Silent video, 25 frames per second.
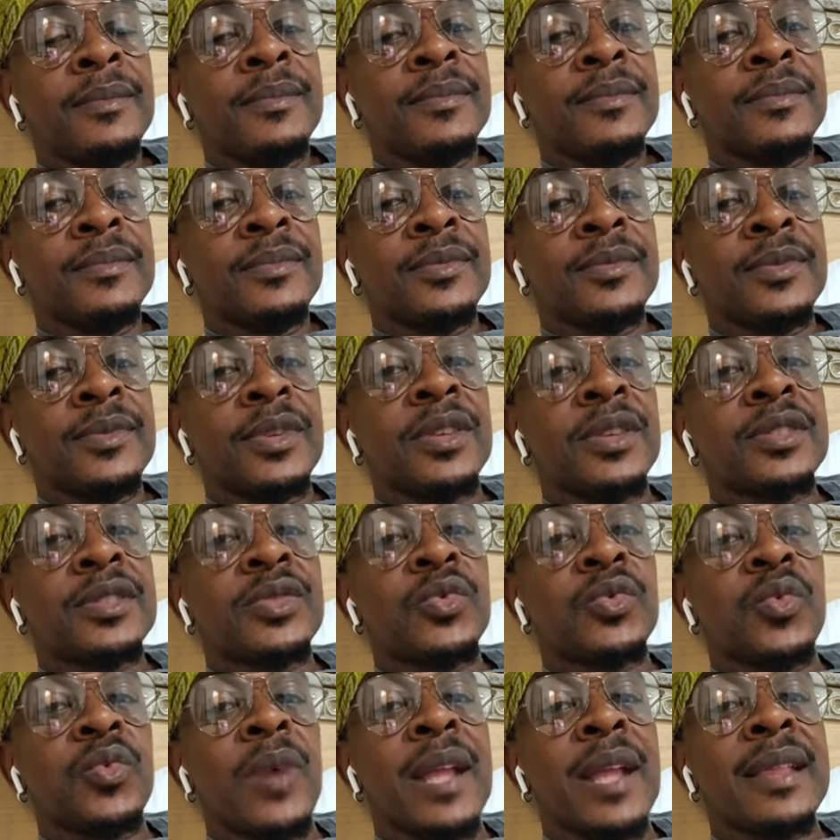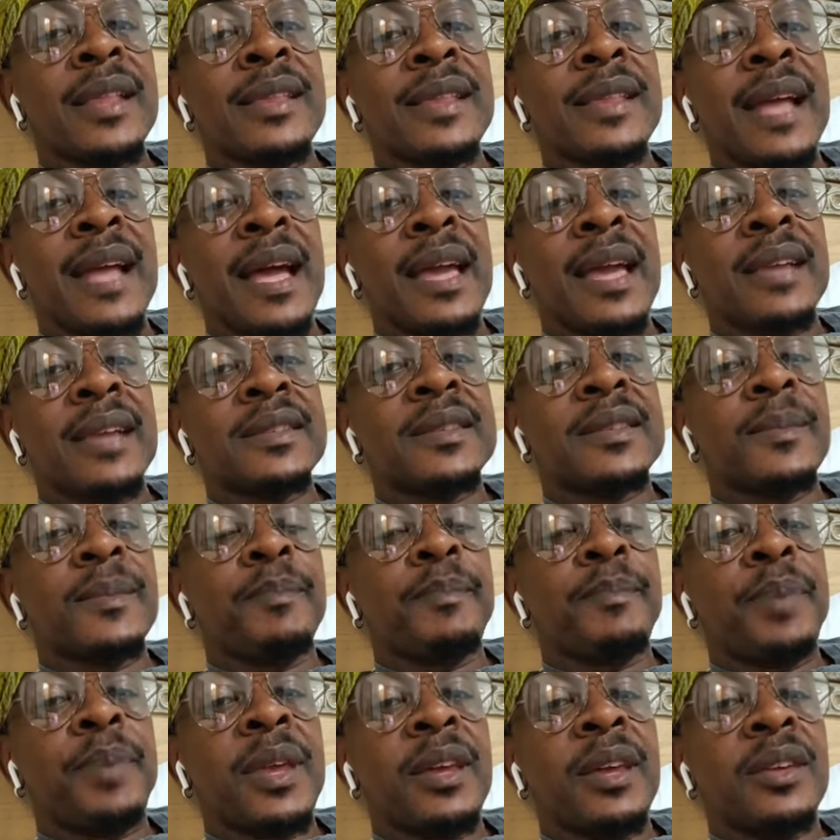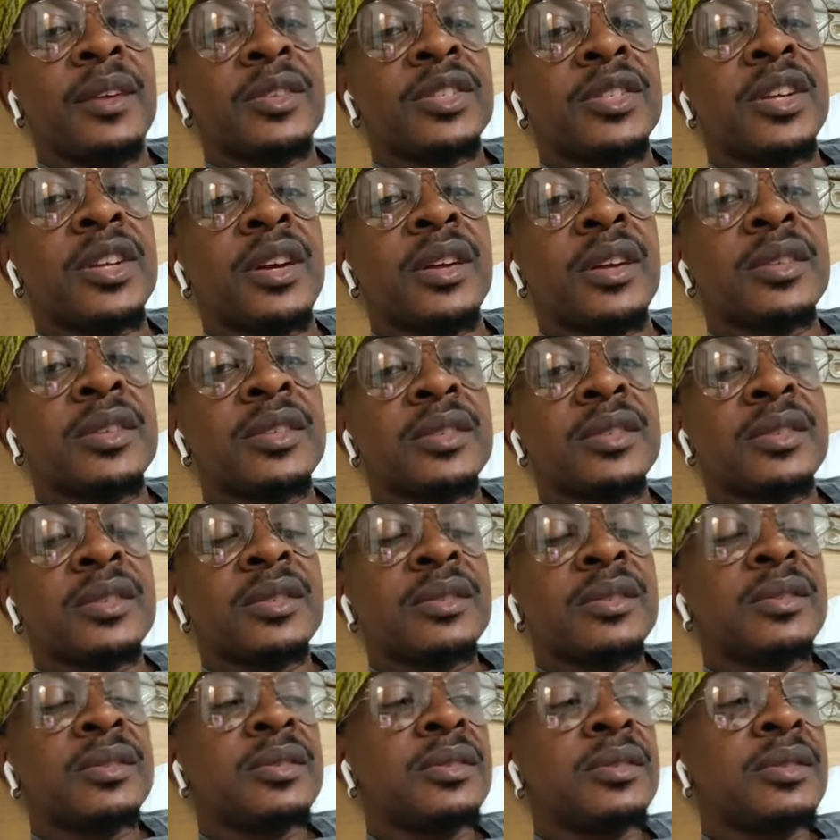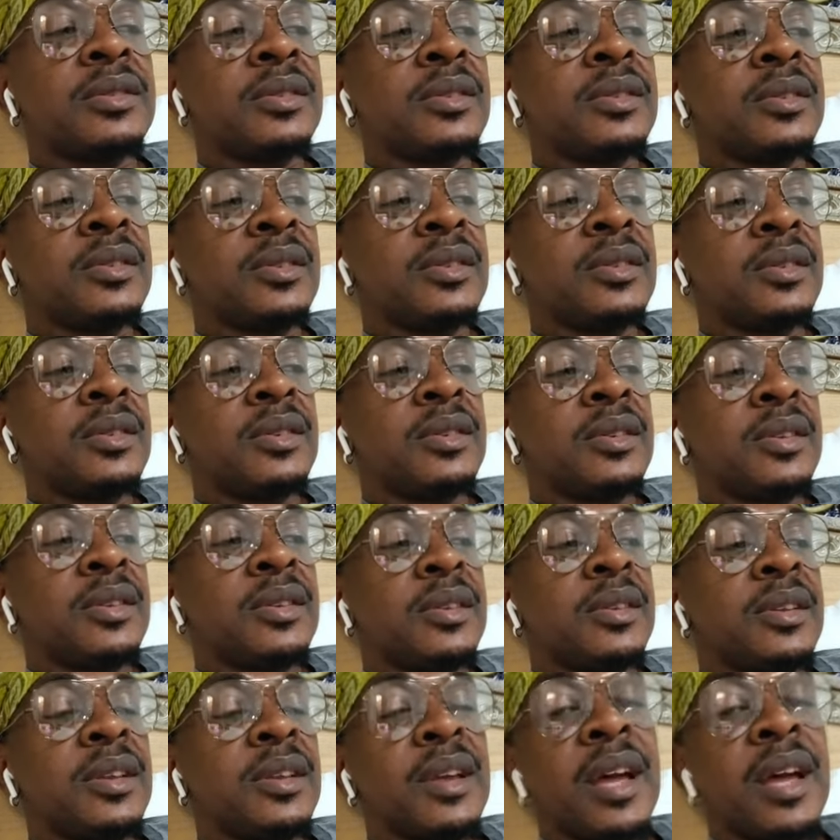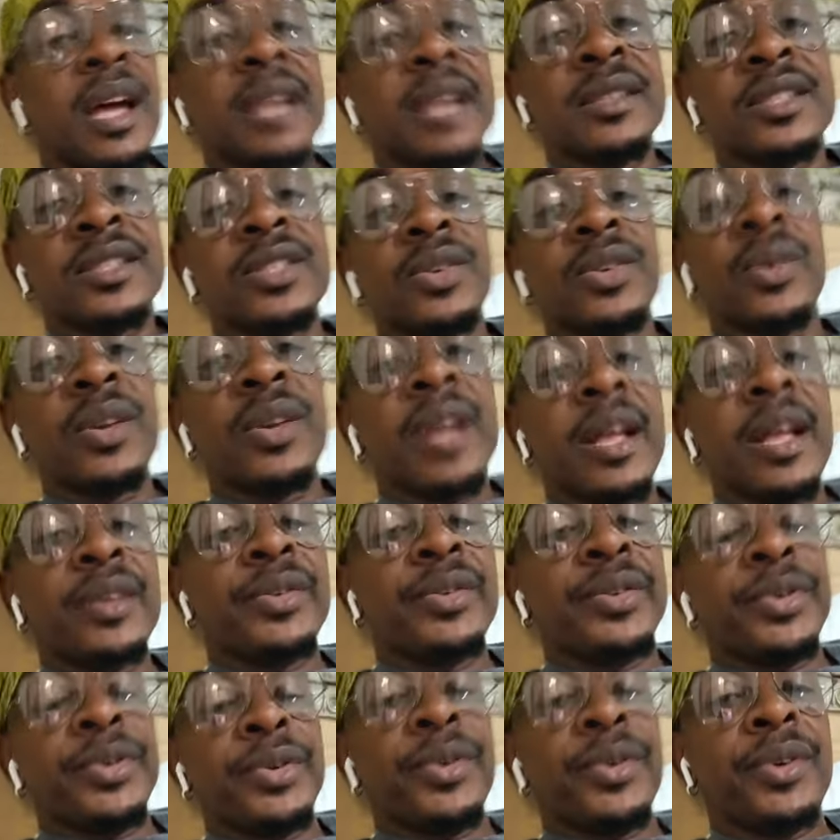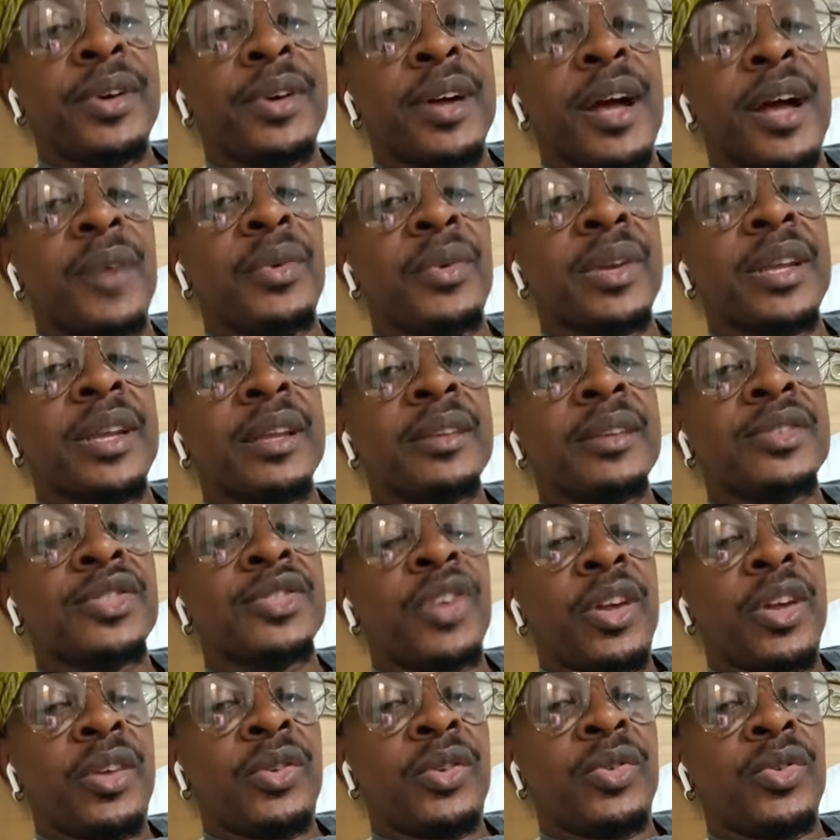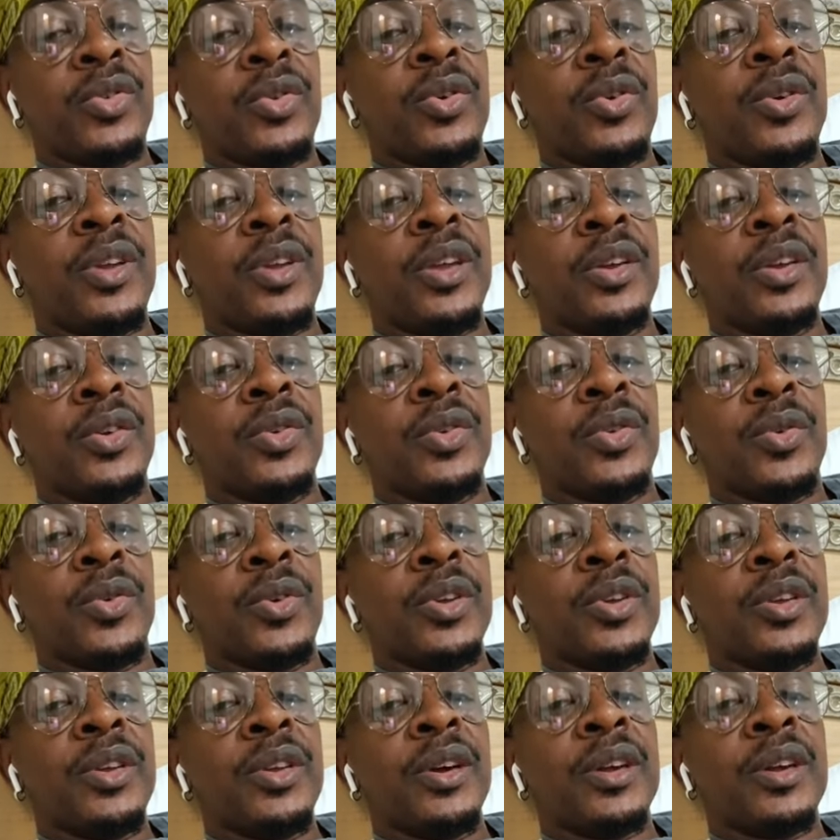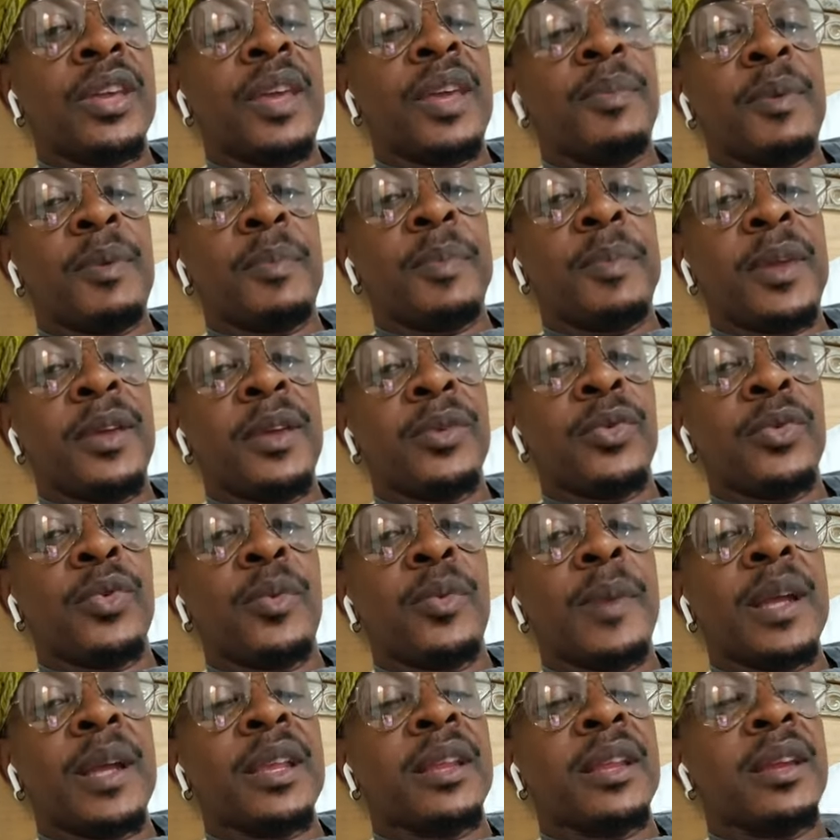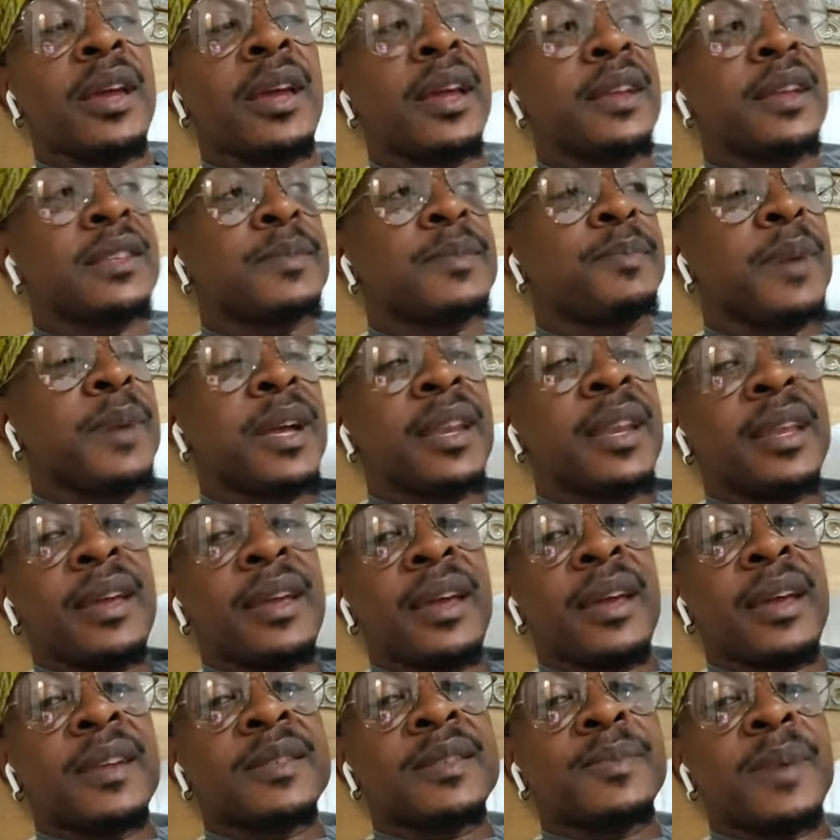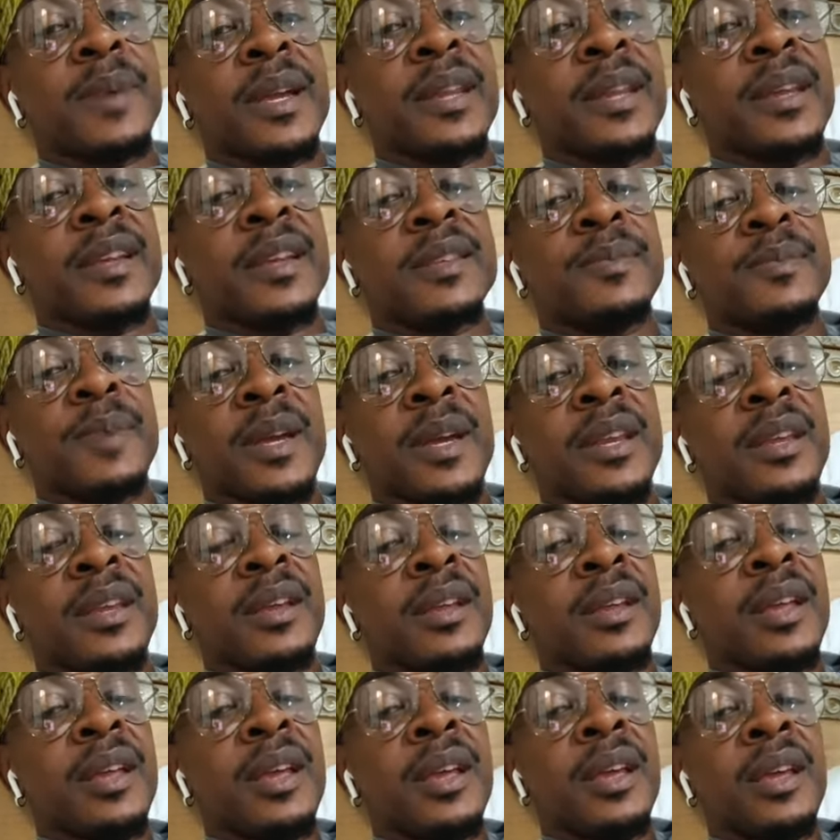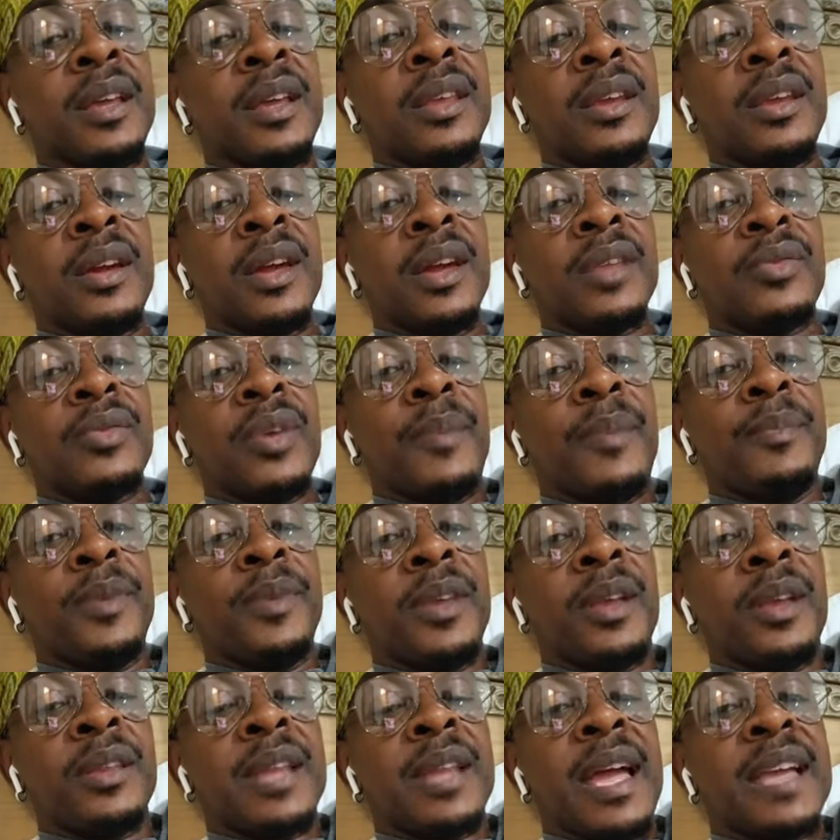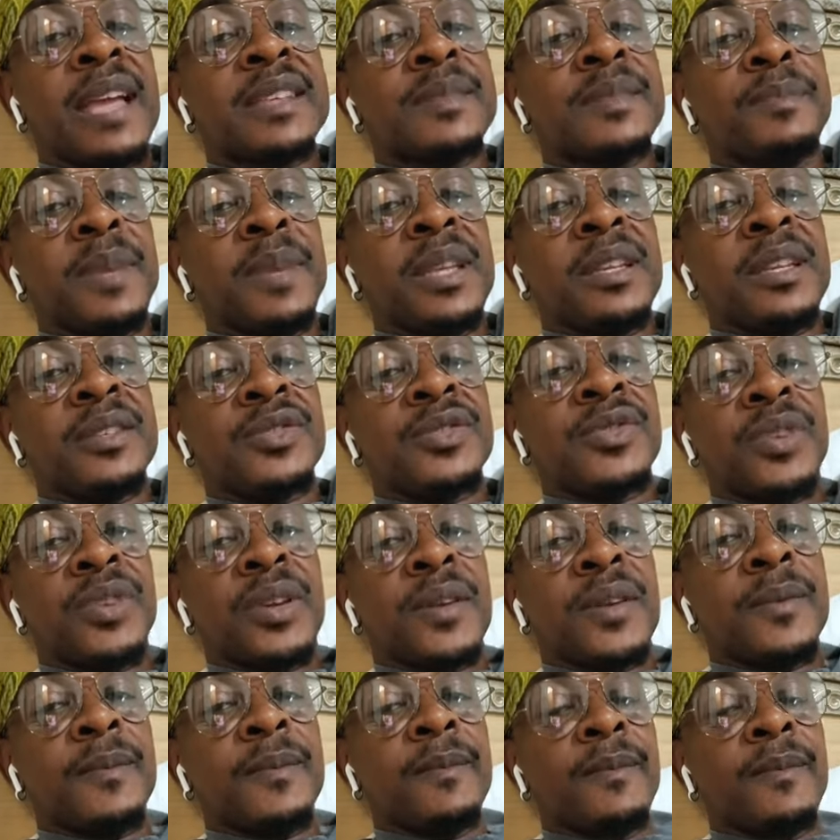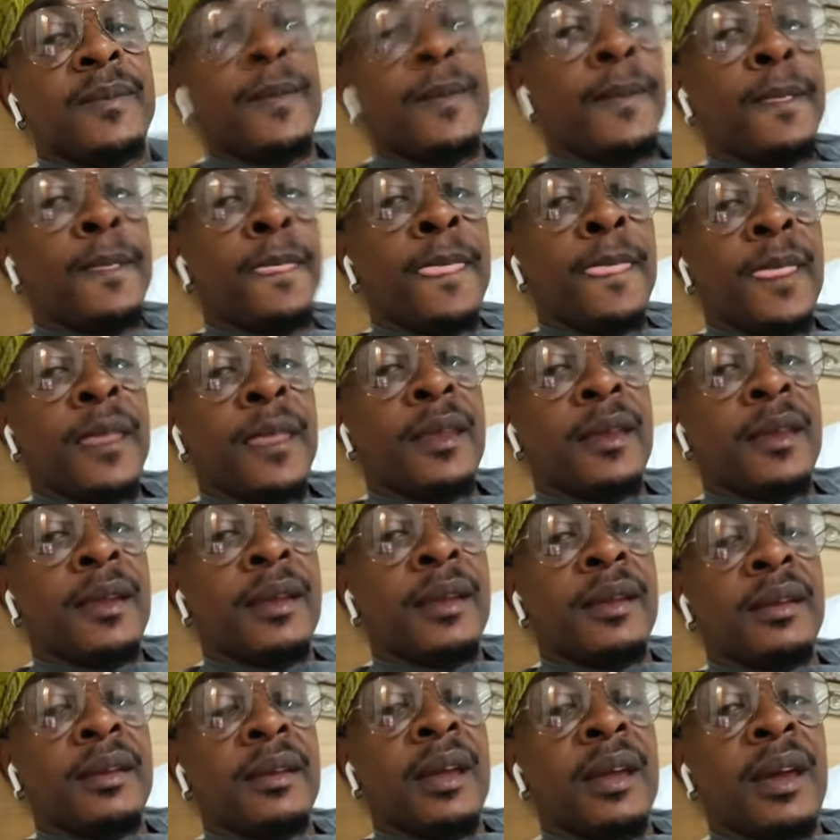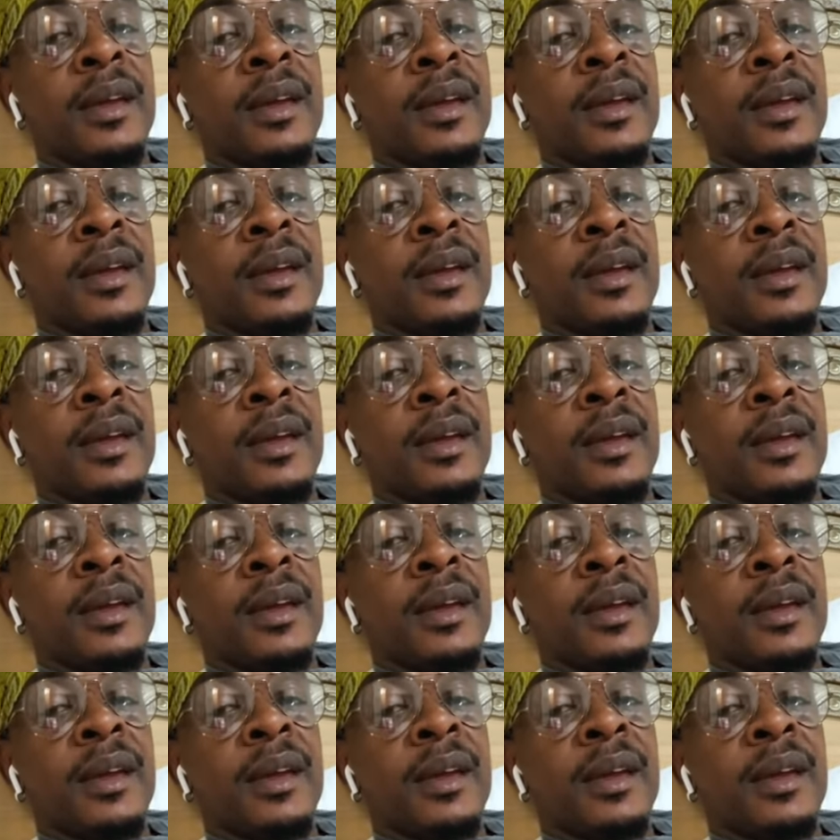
Just one nice pink church. And see how that grow. And when it so it grow, it grow. You keep a pink room and you expand, it, expand, it, expand. it. you get to a, your nice ministry. Yeah.